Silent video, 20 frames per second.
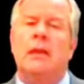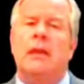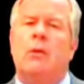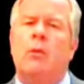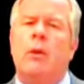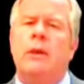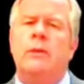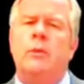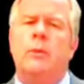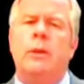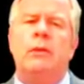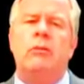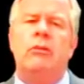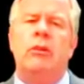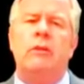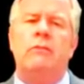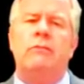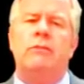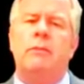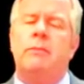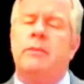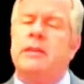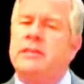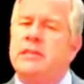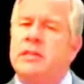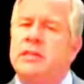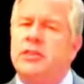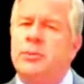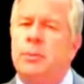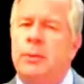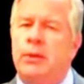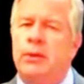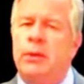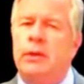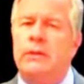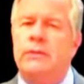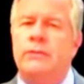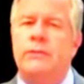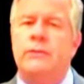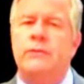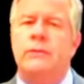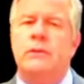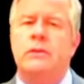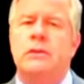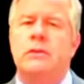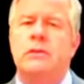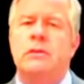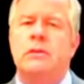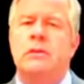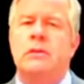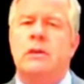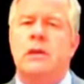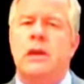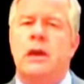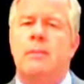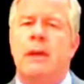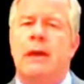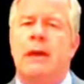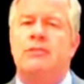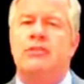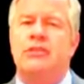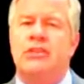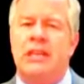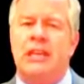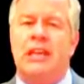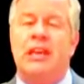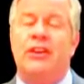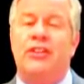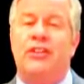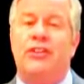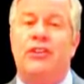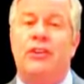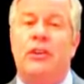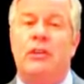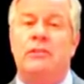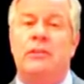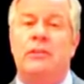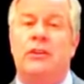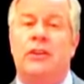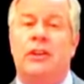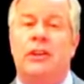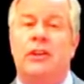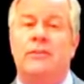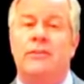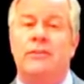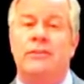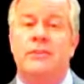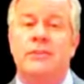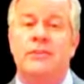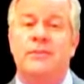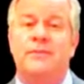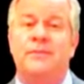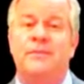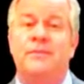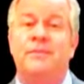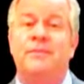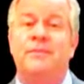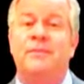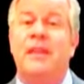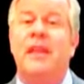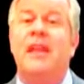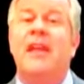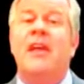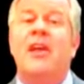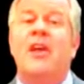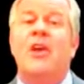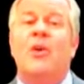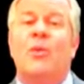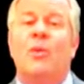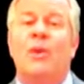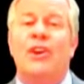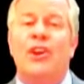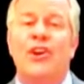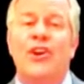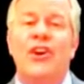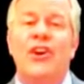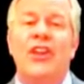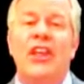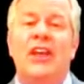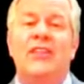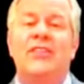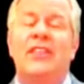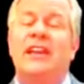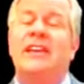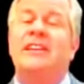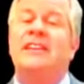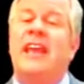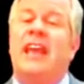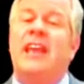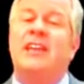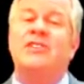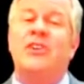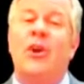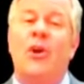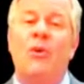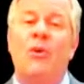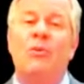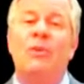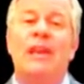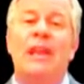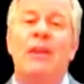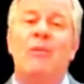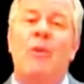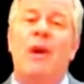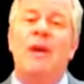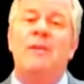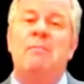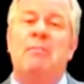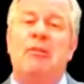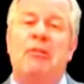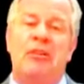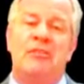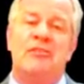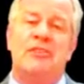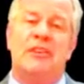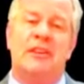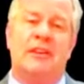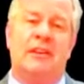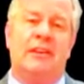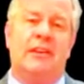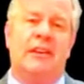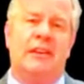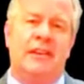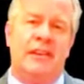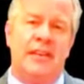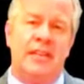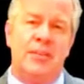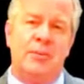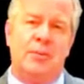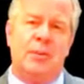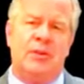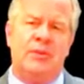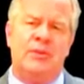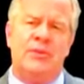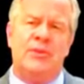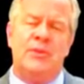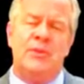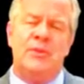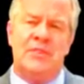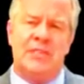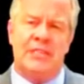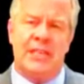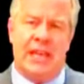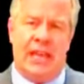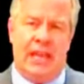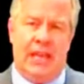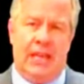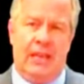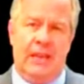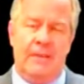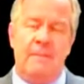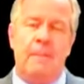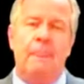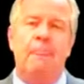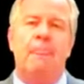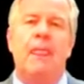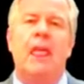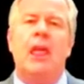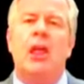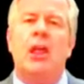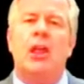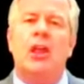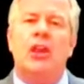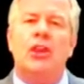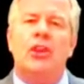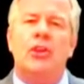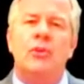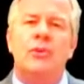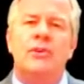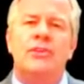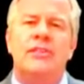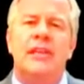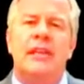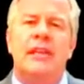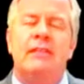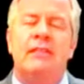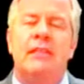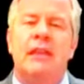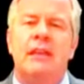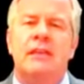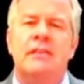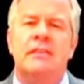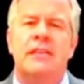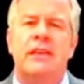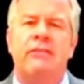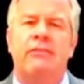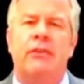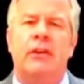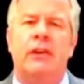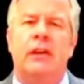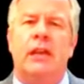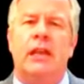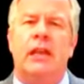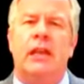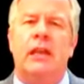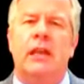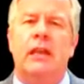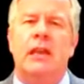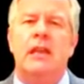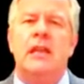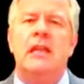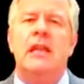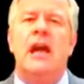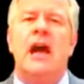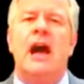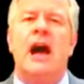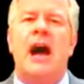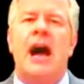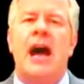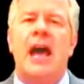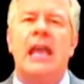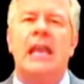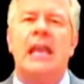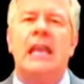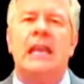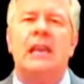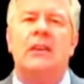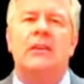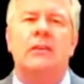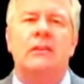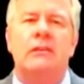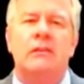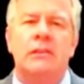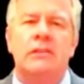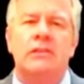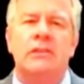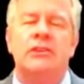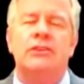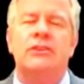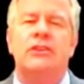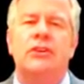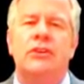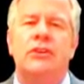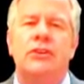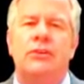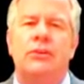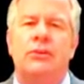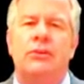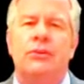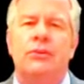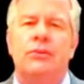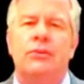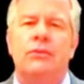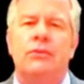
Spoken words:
Now, what do we learn from this experience about seeking third alternatives? We learn that it takes only one person in a dispute to say, "You see things differently. I need to listen to you."